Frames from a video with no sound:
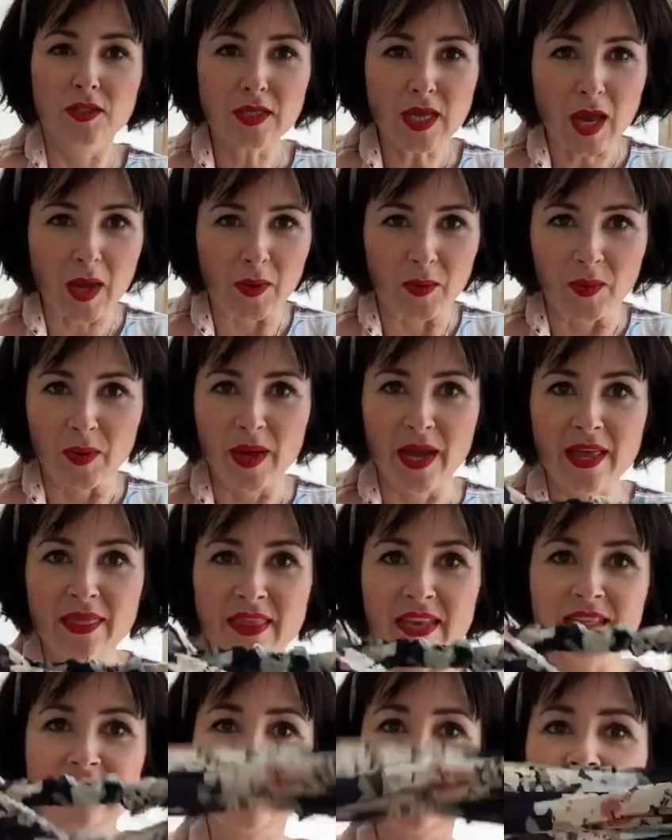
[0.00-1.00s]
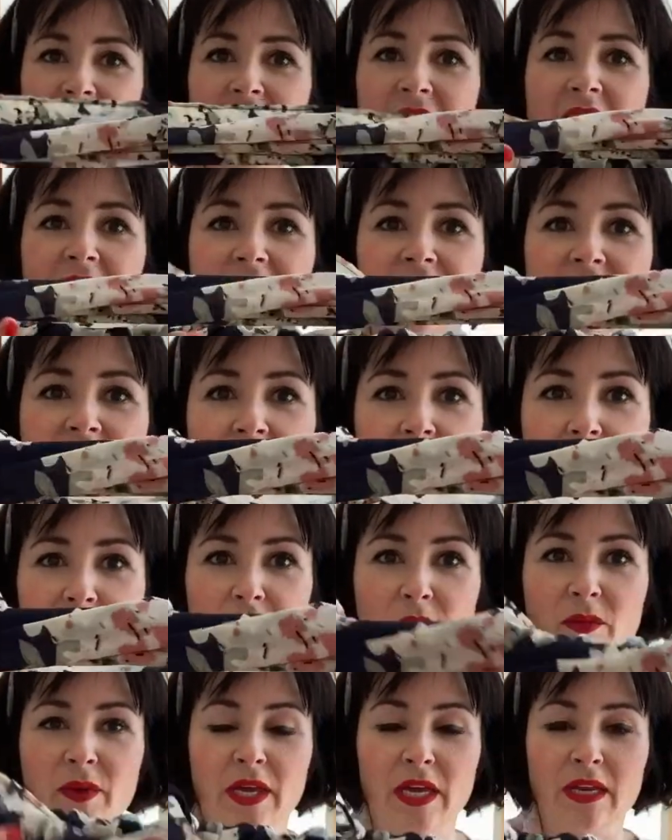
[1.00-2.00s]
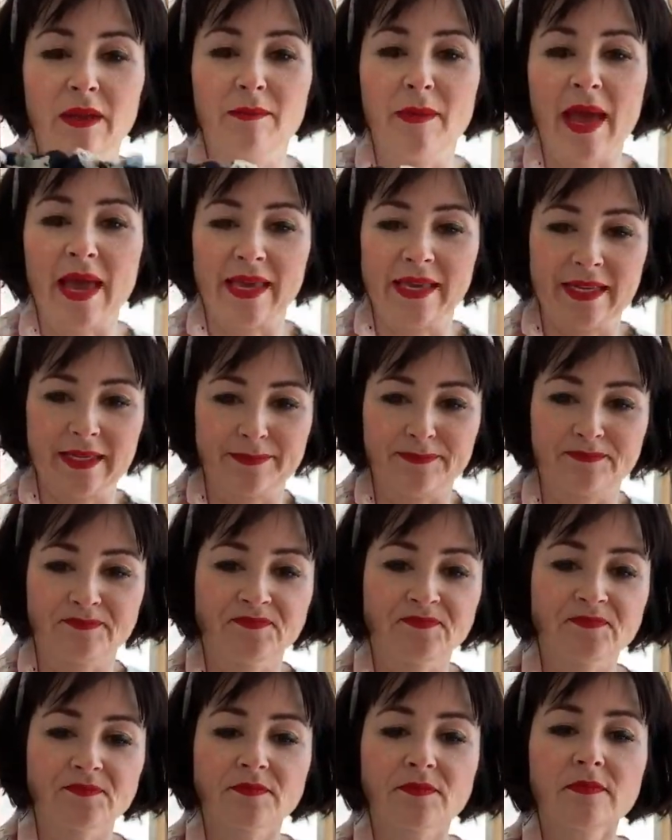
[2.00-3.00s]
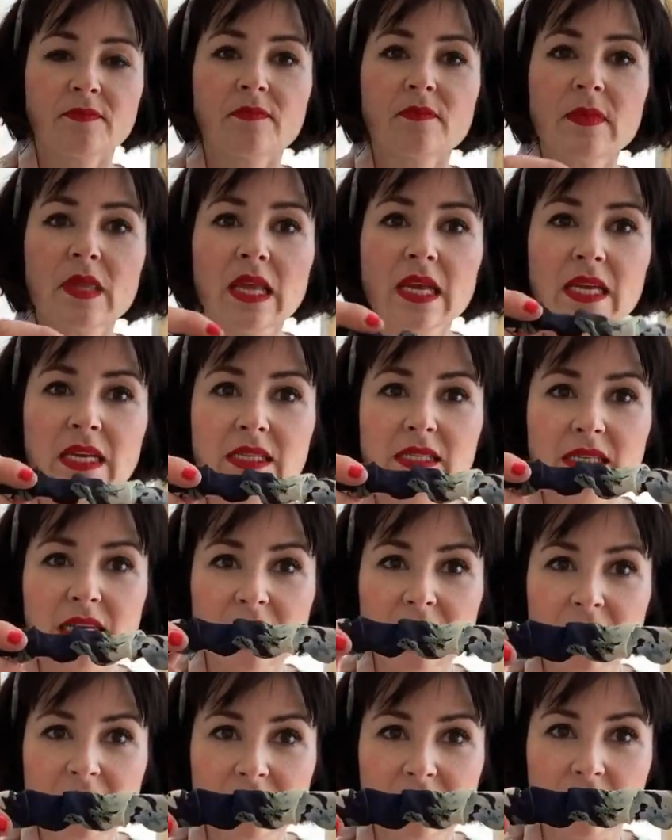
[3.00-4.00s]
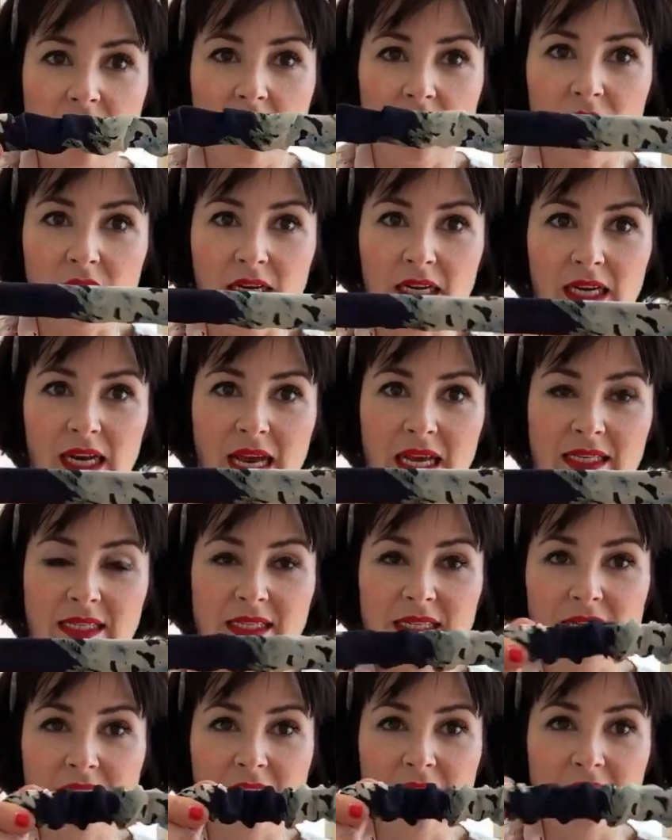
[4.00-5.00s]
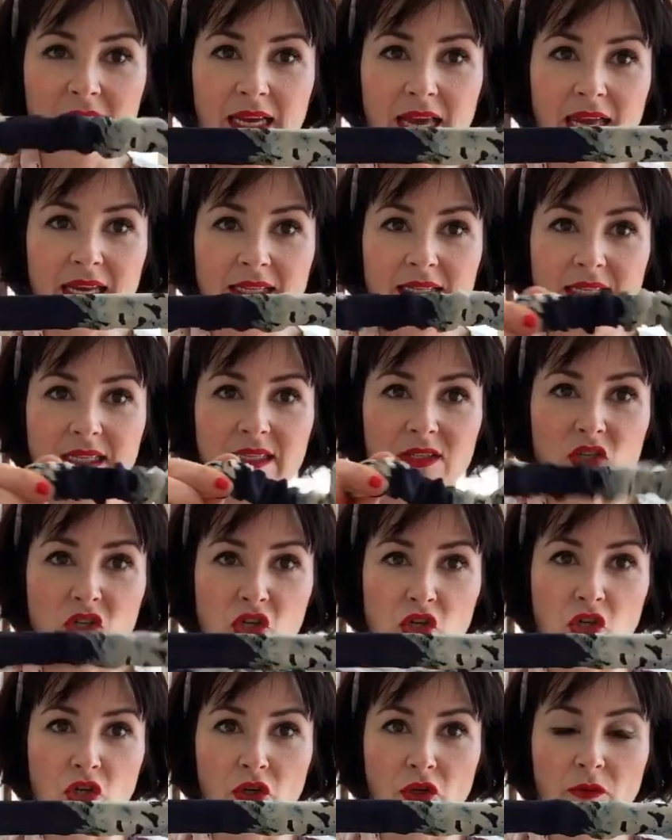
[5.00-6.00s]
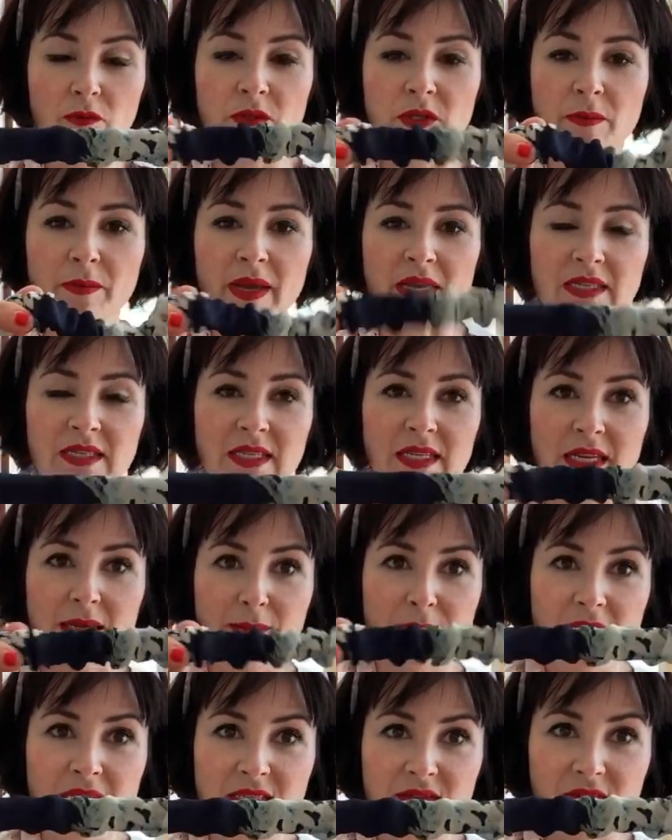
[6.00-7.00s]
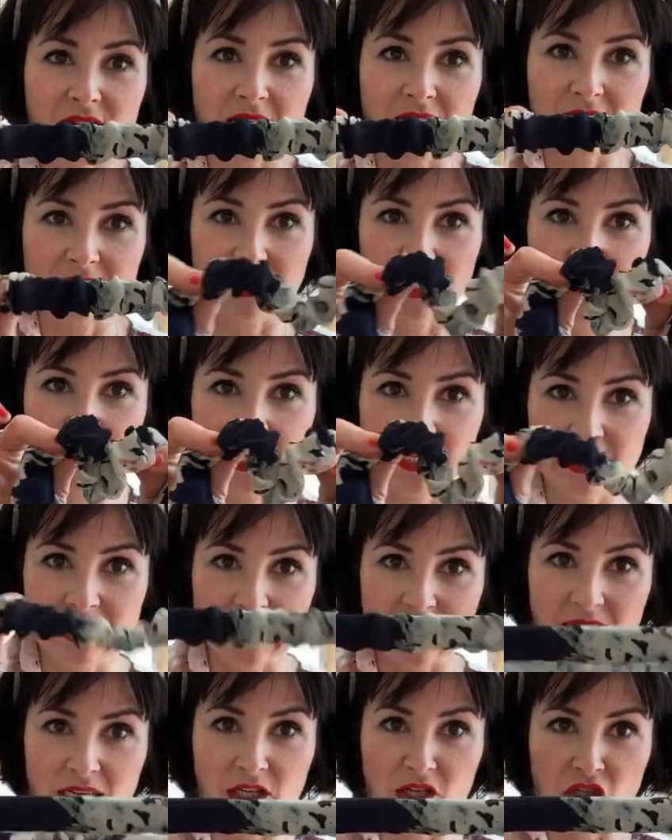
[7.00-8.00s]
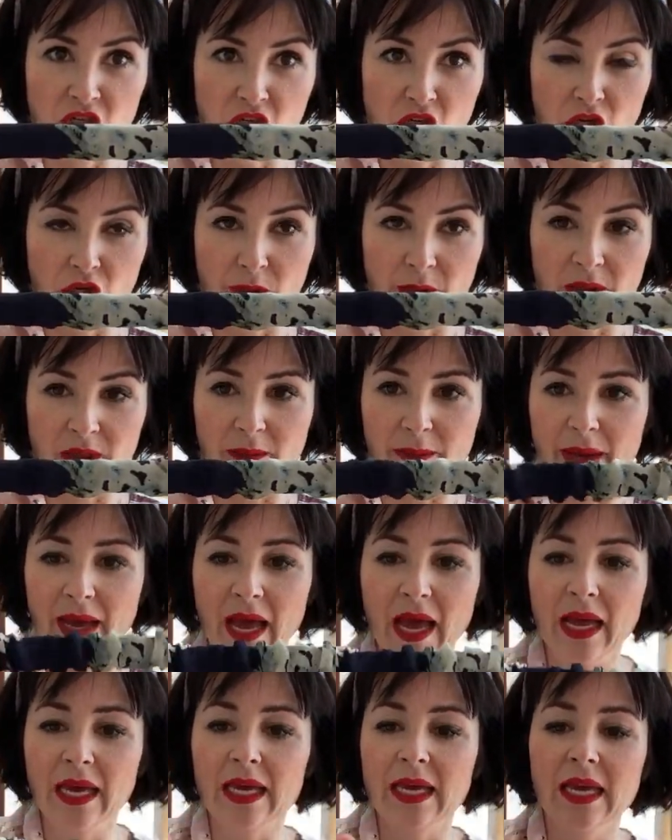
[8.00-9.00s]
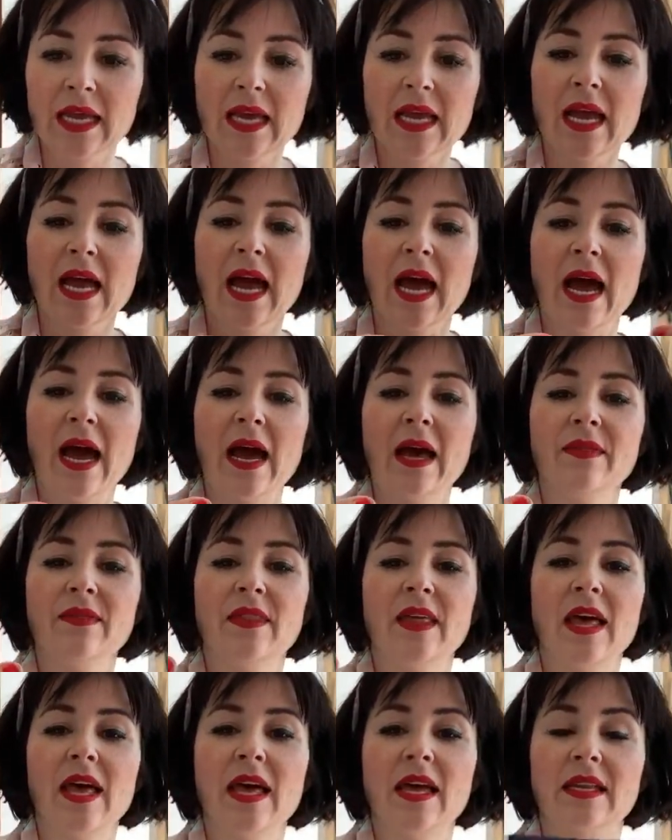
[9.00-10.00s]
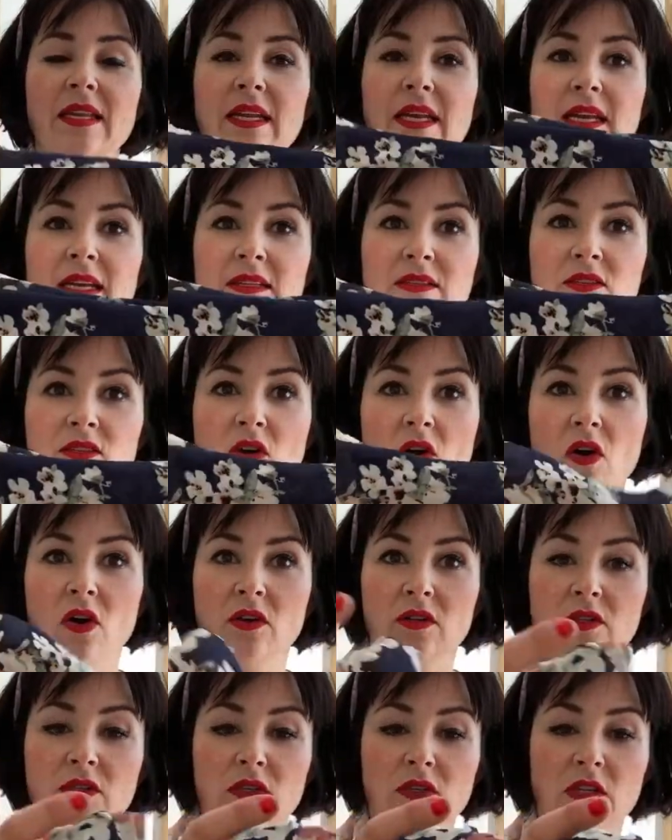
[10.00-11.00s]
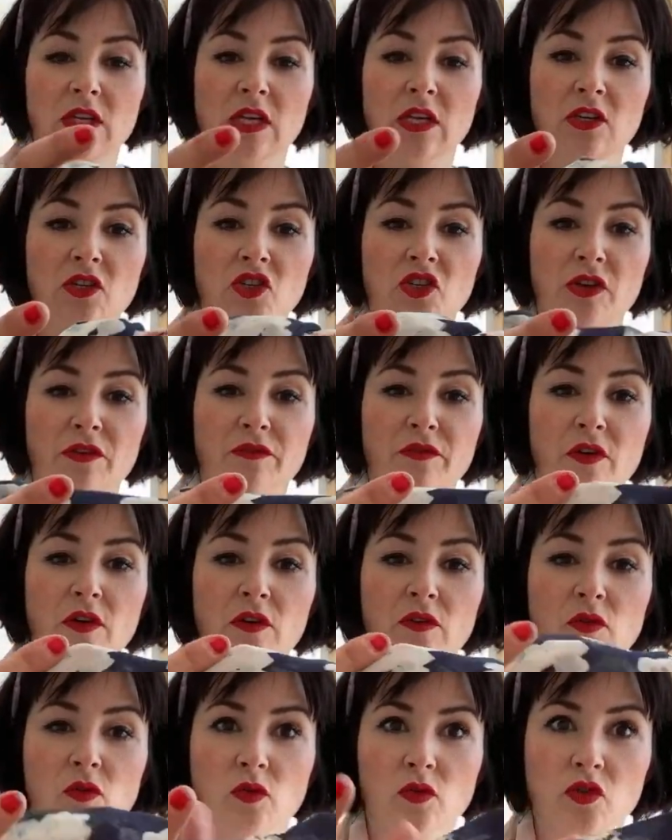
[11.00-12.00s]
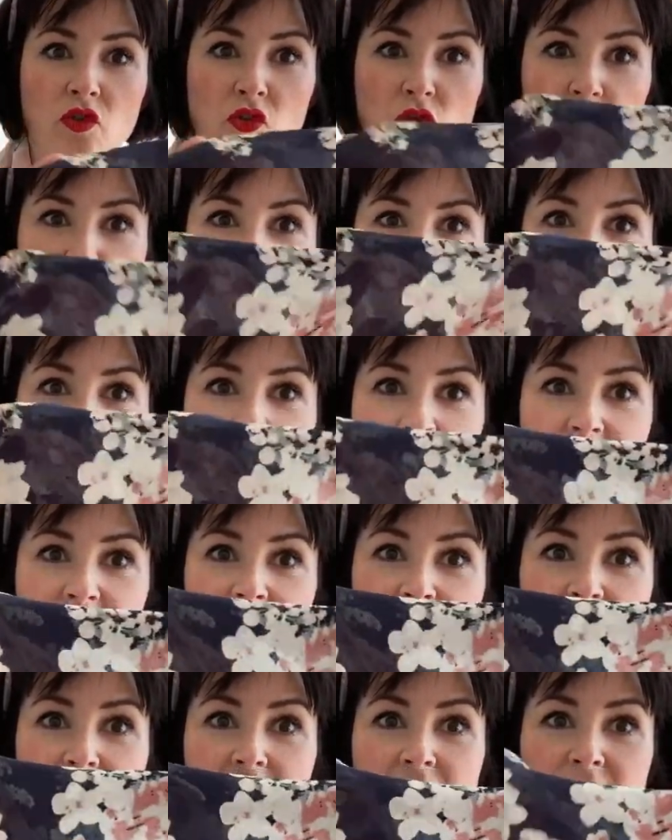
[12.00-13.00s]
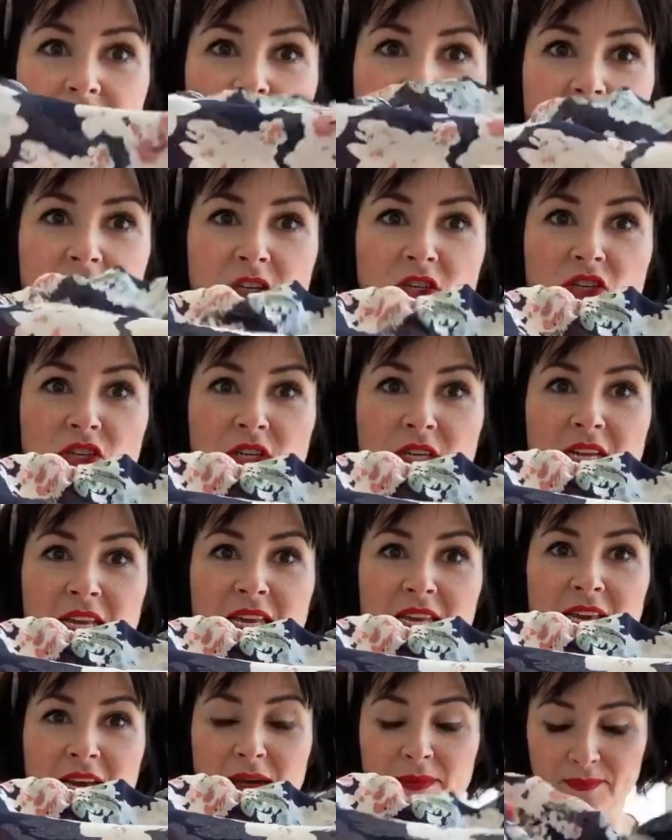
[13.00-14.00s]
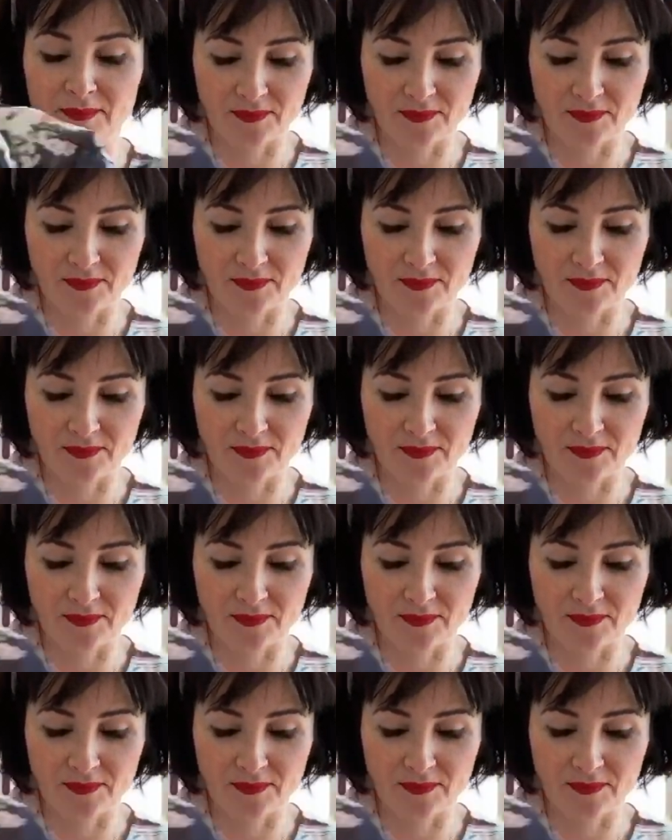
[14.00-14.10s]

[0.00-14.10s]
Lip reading: So this is the headscarf that we're going to make. It is got an elasticated tube, so basically a piece of elasticated inner tube at the back, and then it's got the chiffon or georgette section here.